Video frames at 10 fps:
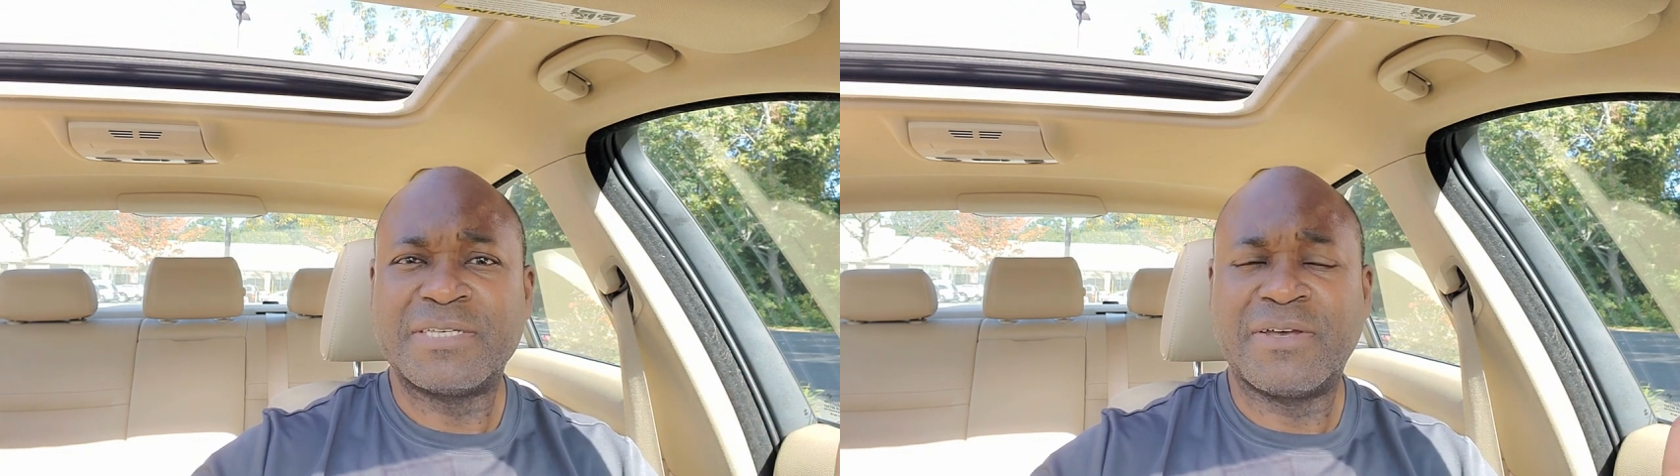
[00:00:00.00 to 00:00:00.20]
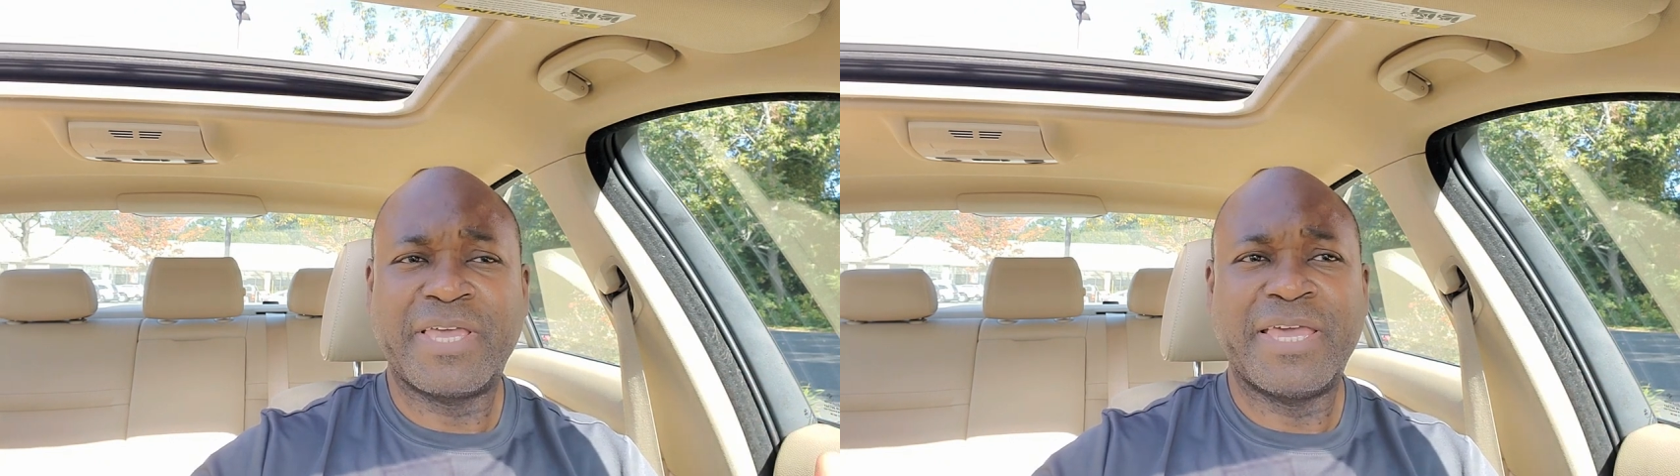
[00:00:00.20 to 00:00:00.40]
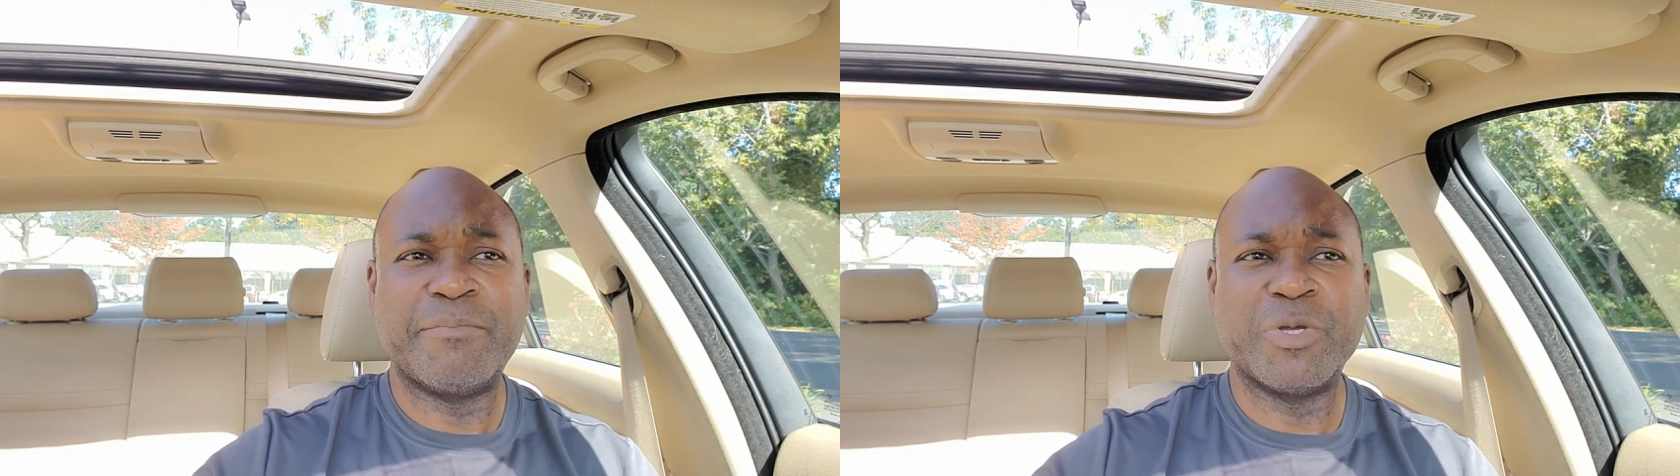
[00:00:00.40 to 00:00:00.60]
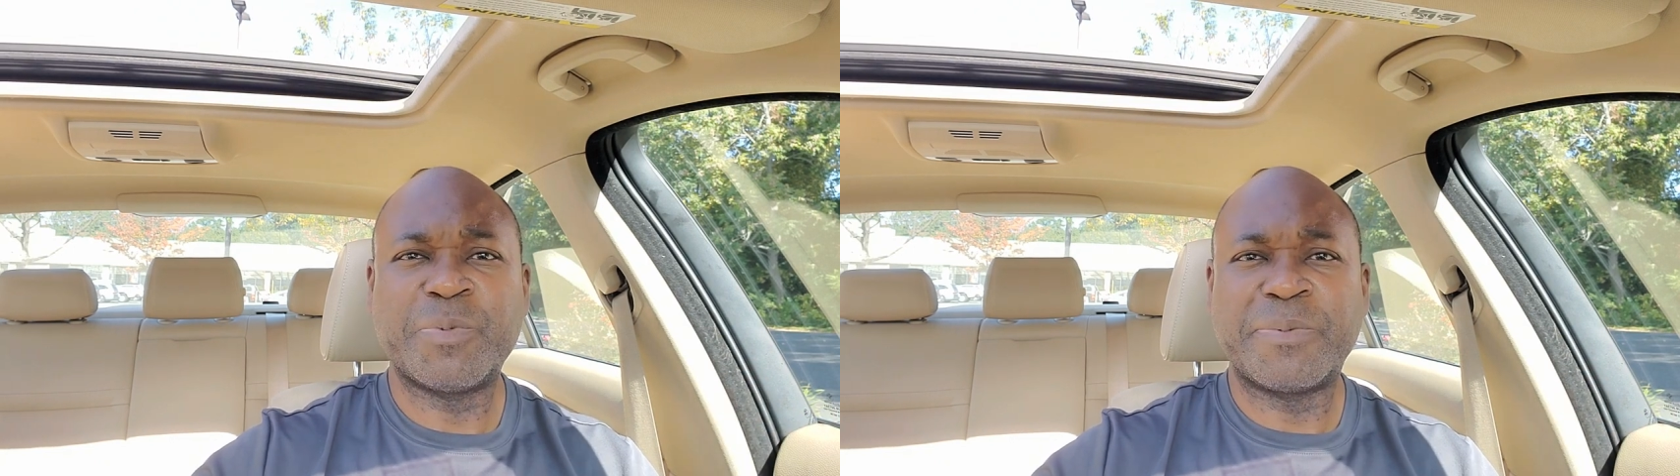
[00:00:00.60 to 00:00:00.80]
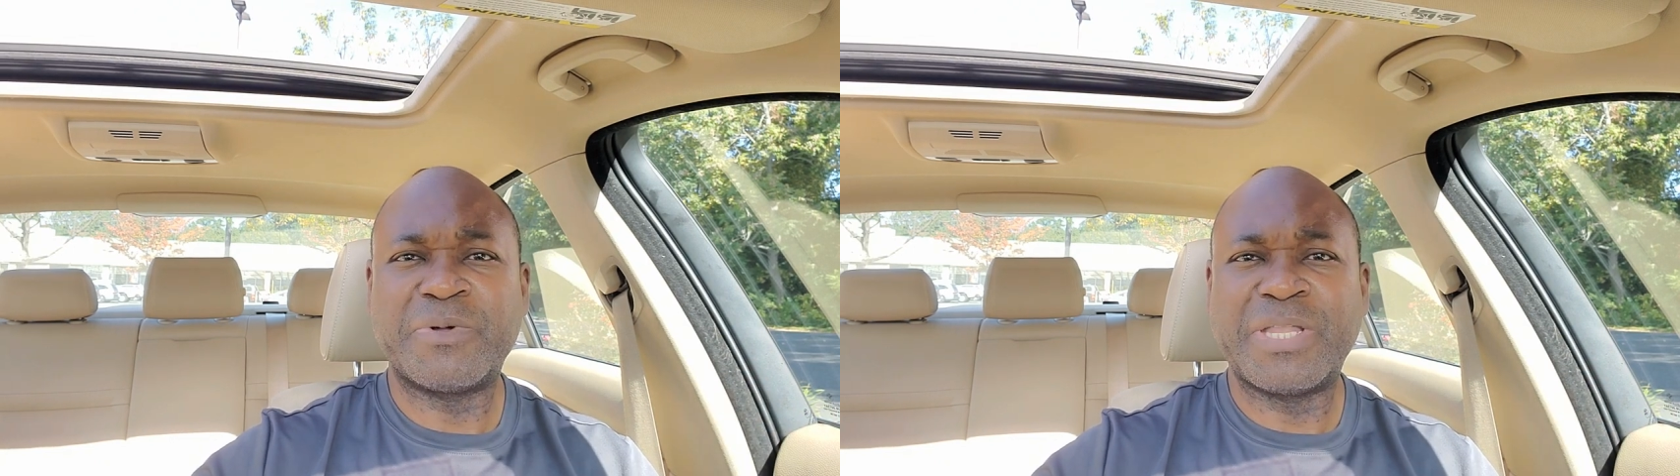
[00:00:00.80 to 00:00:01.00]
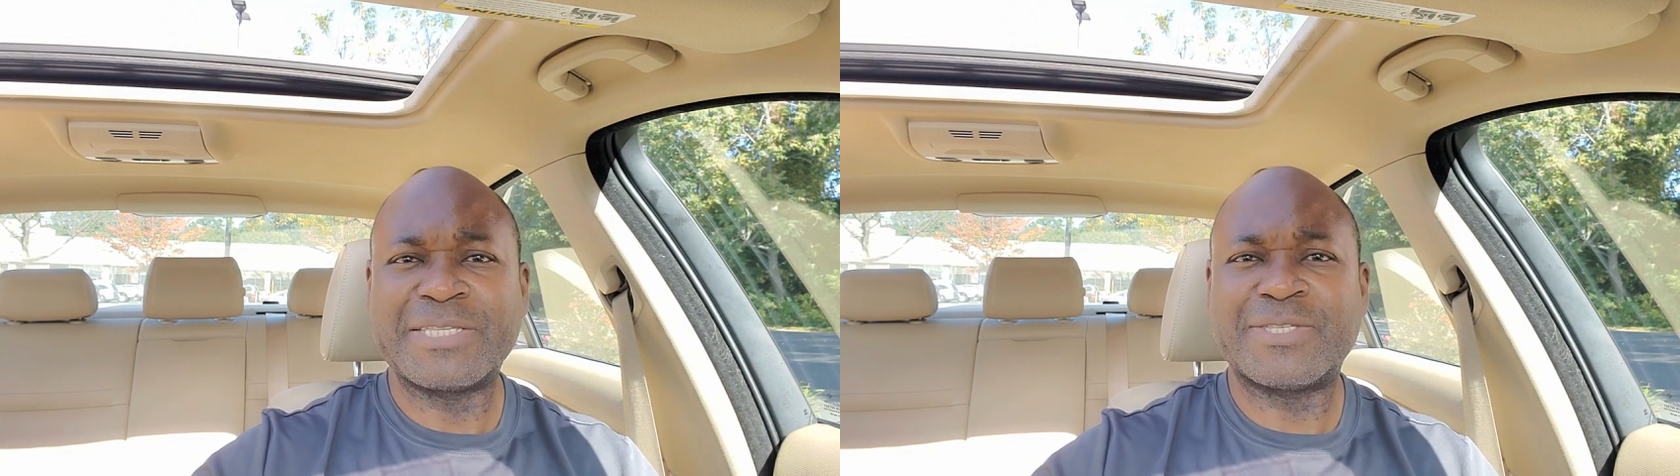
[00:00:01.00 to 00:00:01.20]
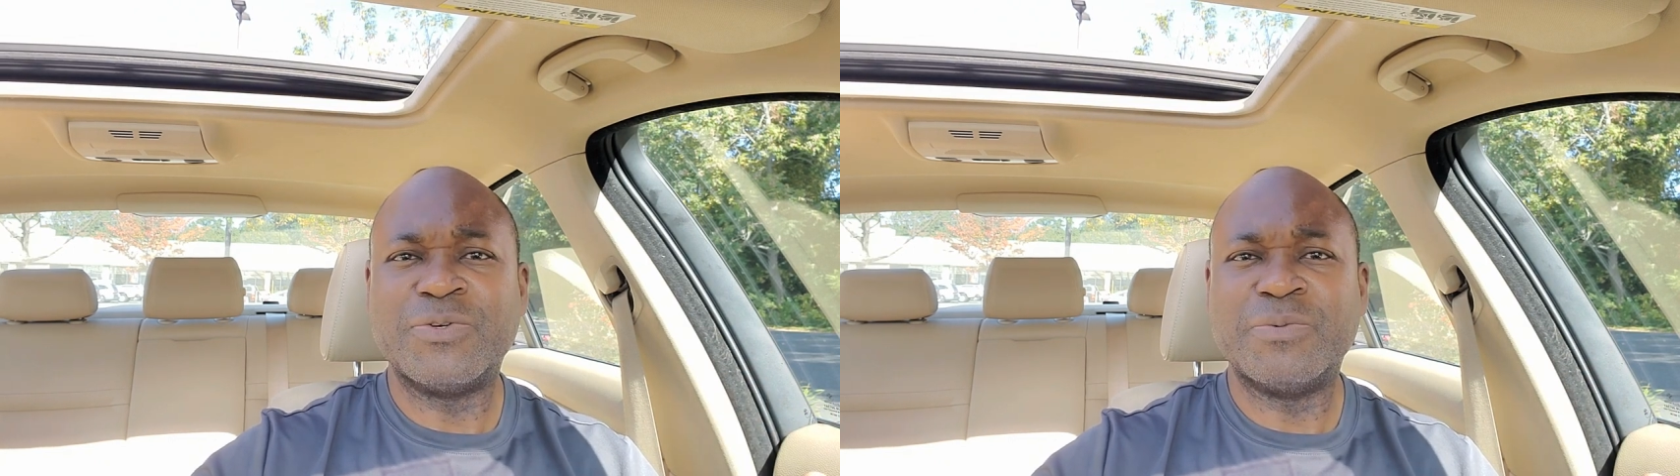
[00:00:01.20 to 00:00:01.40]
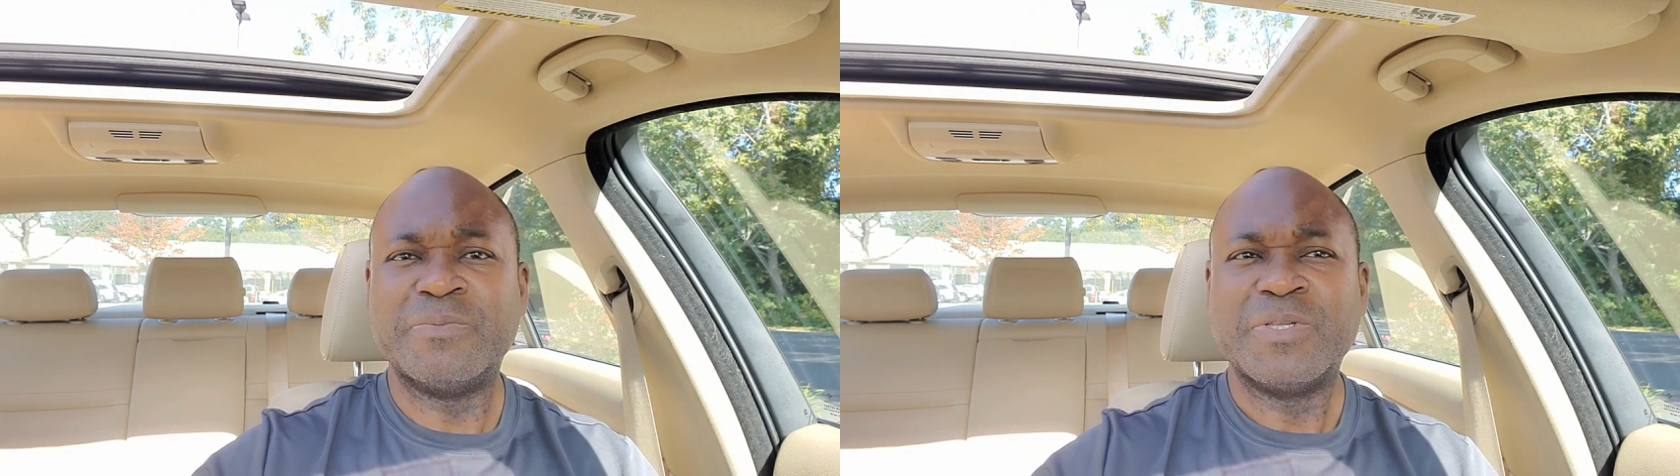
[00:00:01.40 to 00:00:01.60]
Okay, most people assume